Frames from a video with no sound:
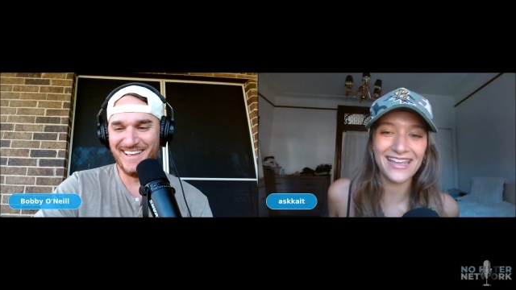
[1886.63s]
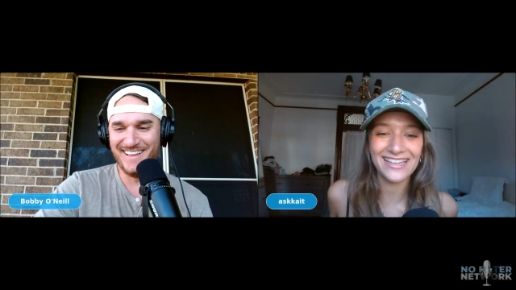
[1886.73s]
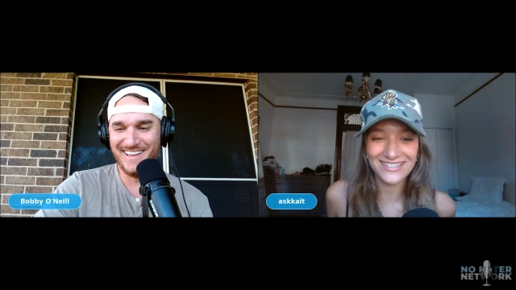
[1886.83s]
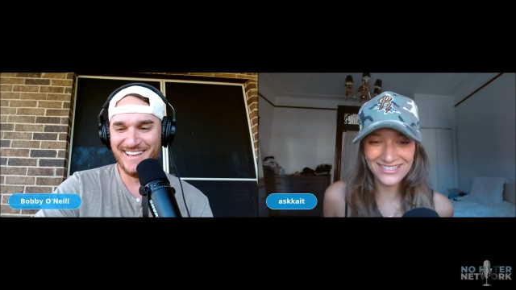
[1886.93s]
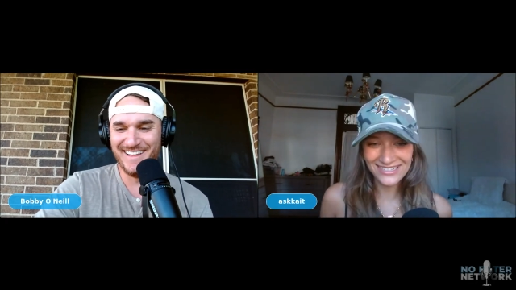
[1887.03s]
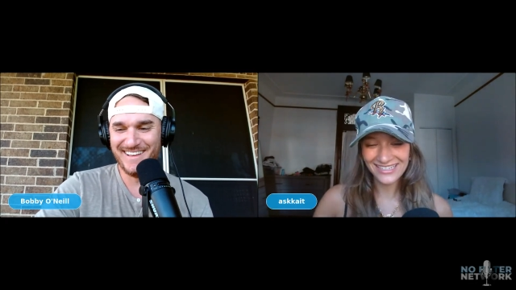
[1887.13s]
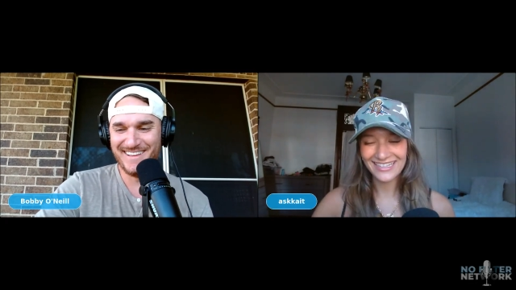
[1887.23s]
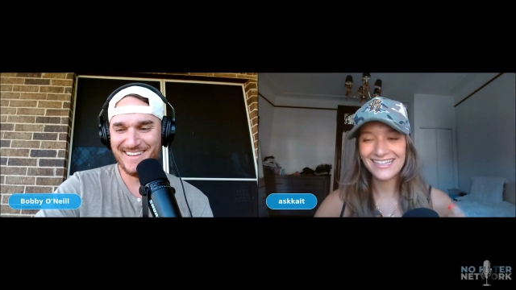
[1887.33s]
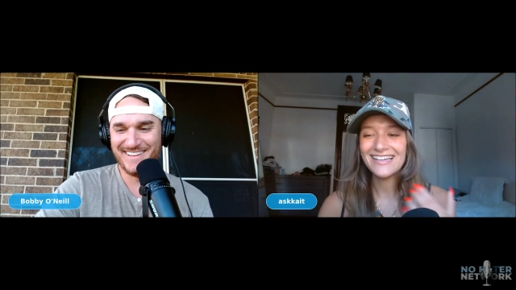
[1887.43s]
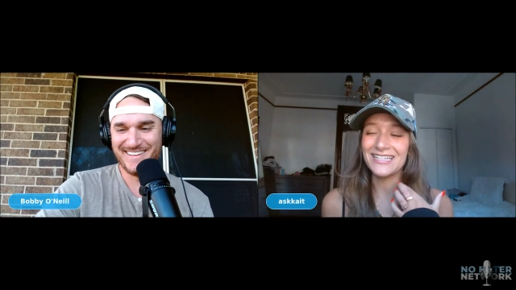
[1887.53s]
Speaker 1: page,
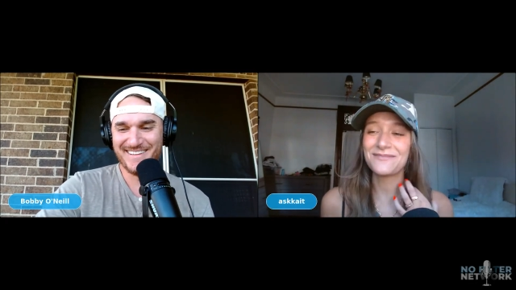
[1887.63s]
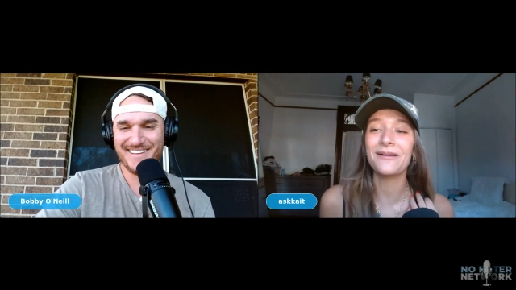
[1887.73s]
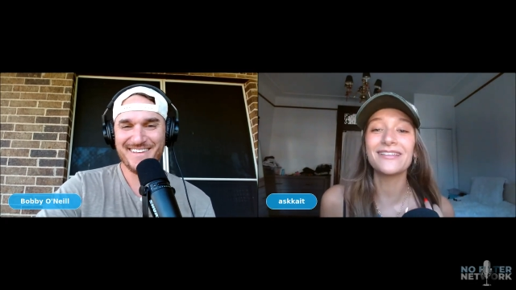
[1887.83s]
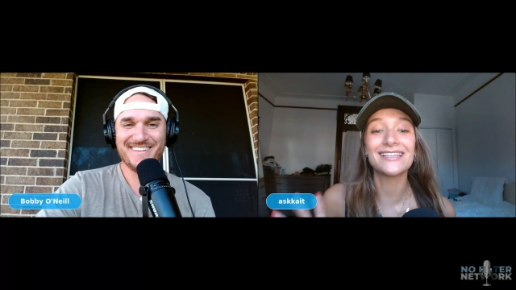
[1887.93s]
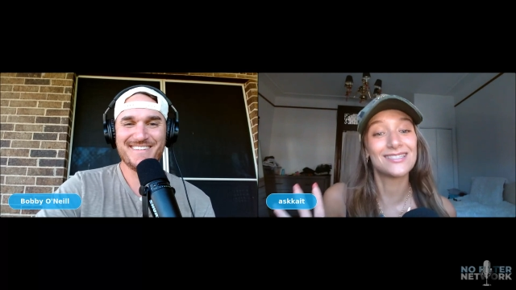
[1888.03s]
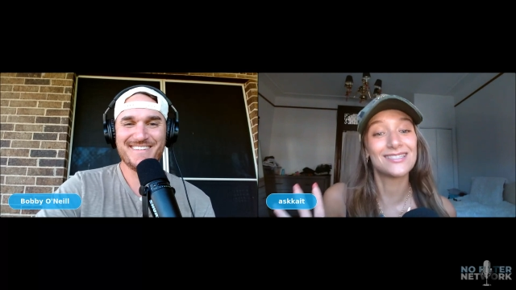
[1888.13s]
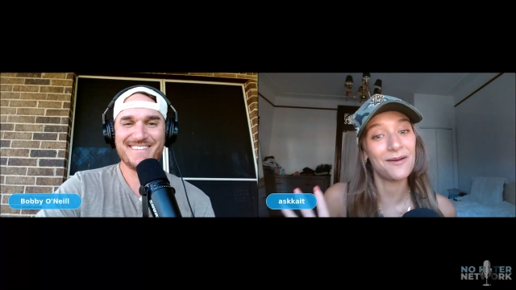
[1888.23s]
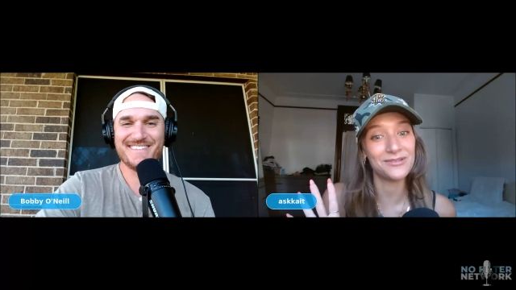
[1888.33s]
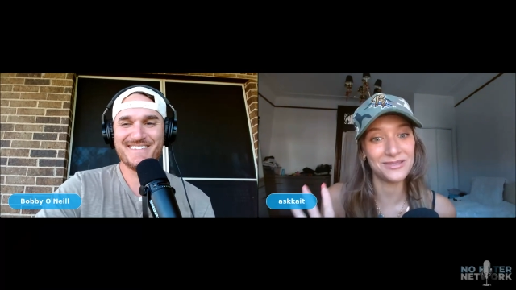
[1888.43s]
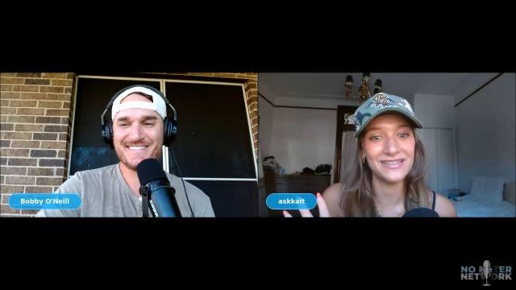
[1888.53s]
he's probably like,
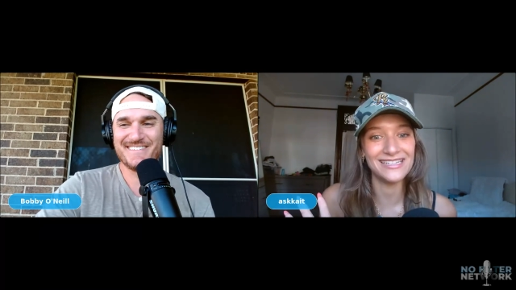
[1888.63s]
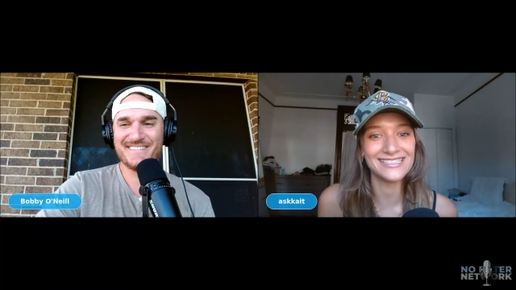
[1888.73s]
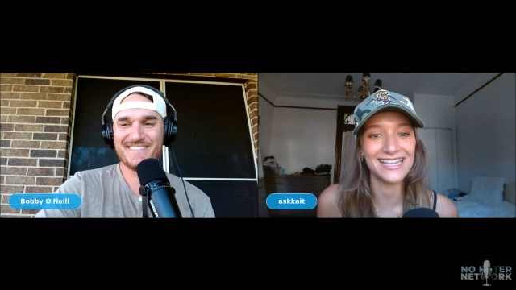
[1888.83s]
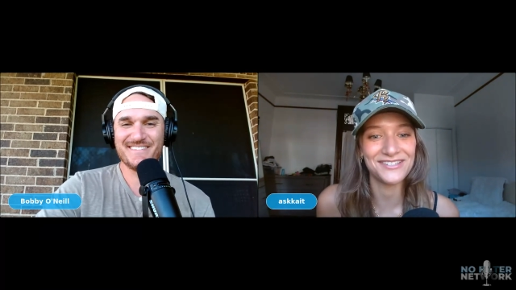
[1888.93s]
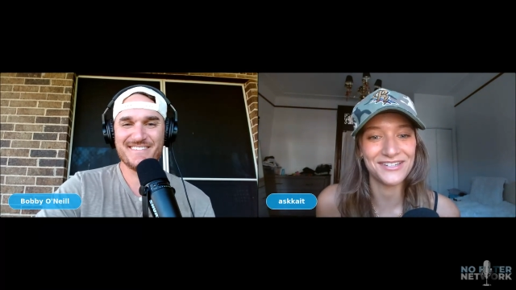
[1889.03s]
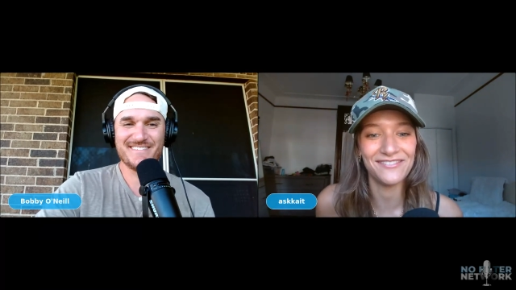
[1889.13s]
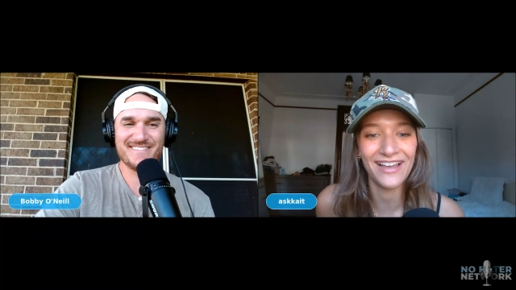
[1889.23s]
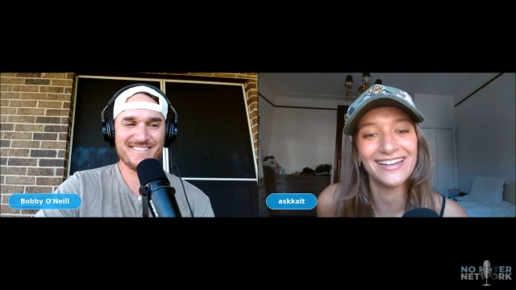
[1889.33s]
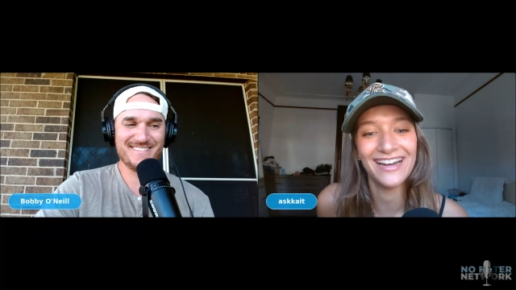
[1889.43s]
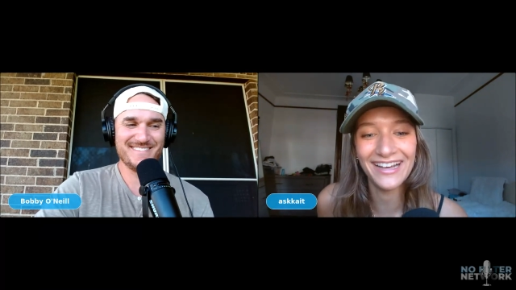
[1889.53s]
stop with the media attention. I've
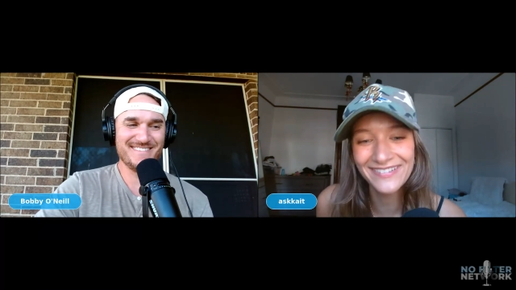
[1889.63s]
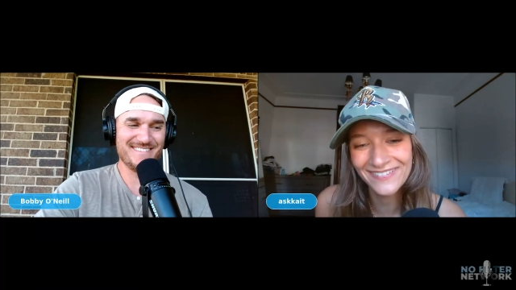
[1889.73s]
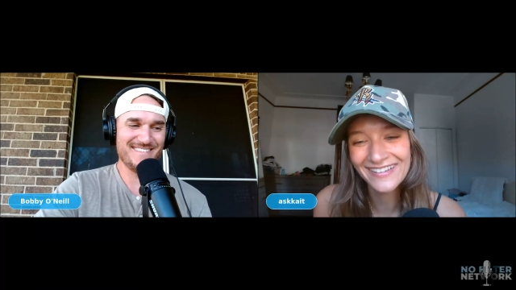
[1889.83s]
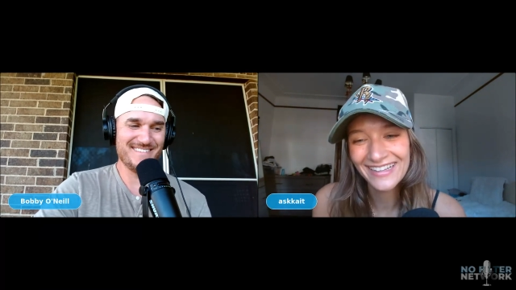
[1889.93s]
had enough.